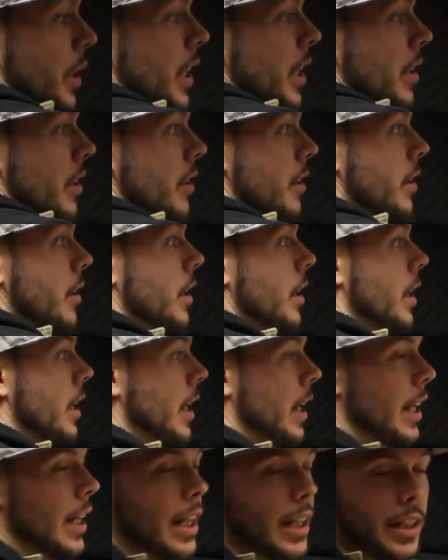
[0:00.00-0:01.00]
here,
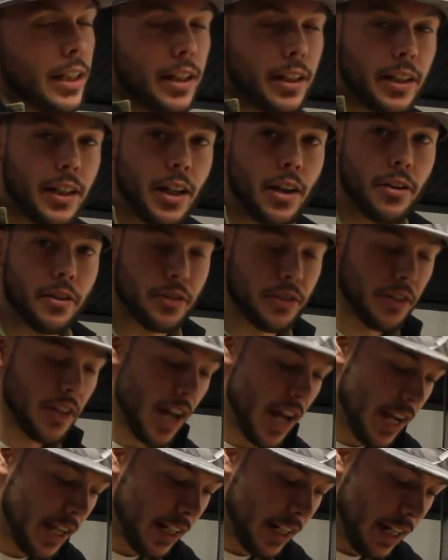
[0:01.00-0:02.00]
and then on the other
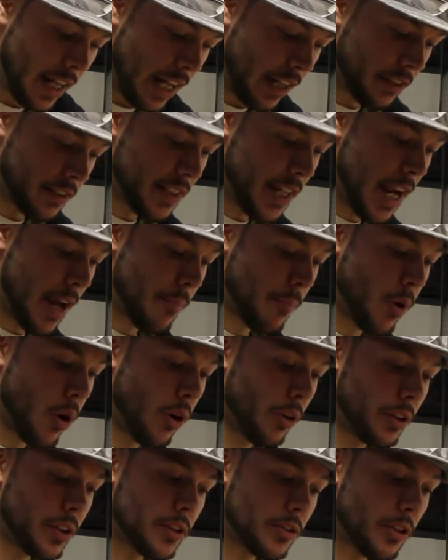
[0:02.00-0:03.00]
side I'll tap
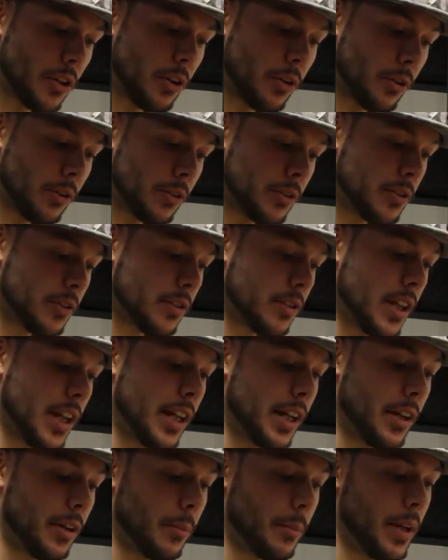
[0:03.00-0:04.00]
all these holes,
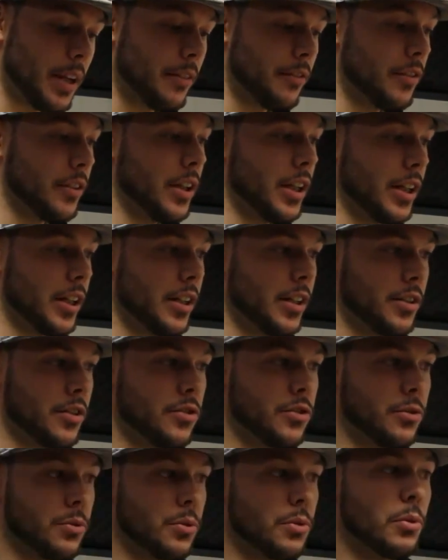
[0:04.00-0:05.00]
and it'll make for like a
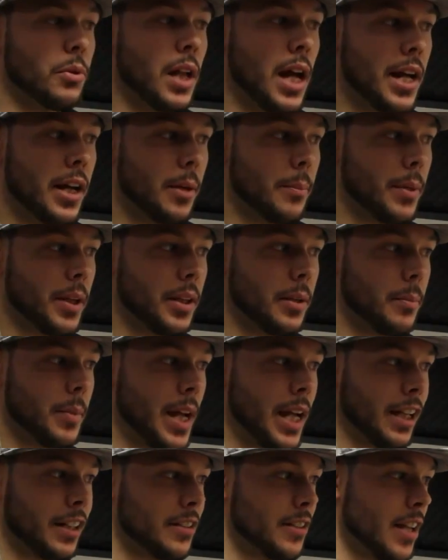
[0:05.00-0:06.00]
screw line up on the
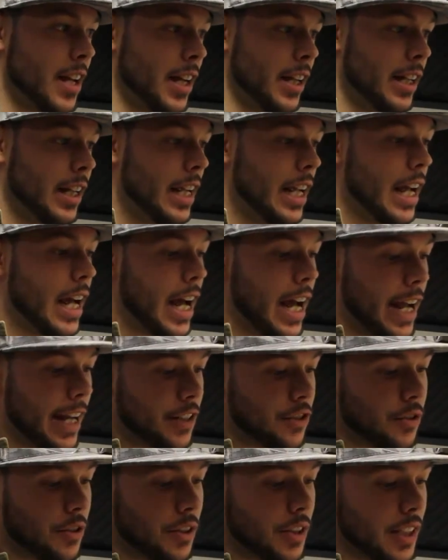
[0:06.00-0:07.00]
back side. I
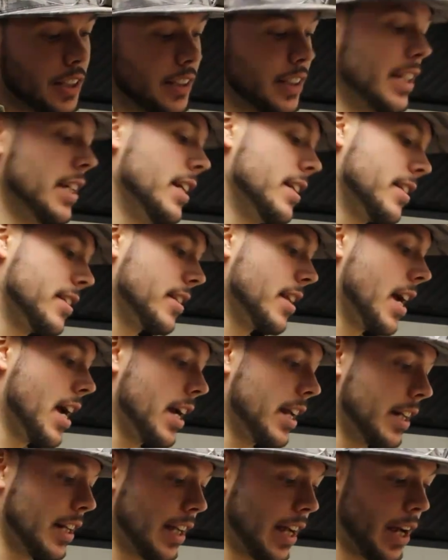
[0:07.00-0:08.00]
actually think the
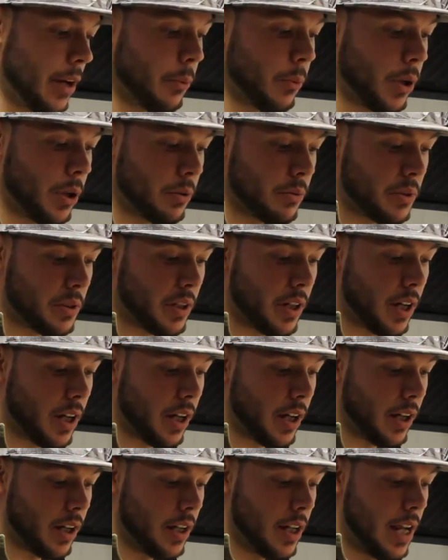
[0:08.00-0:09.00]
inside I won't
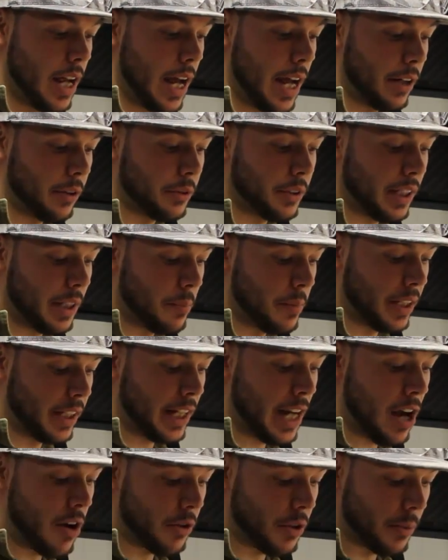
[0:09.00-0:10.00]
I don't think I'm going to
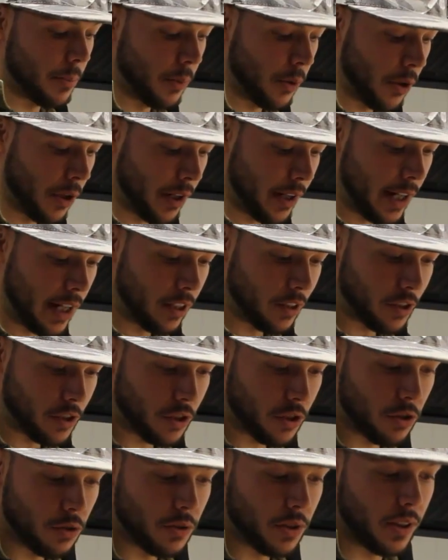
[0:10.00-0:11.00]
counter bore it. I'll
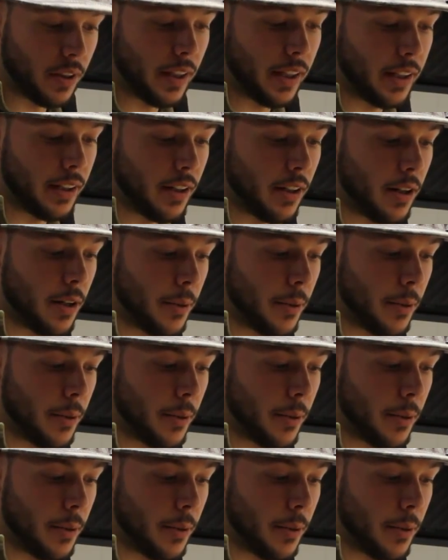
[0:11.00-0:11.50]
just use it like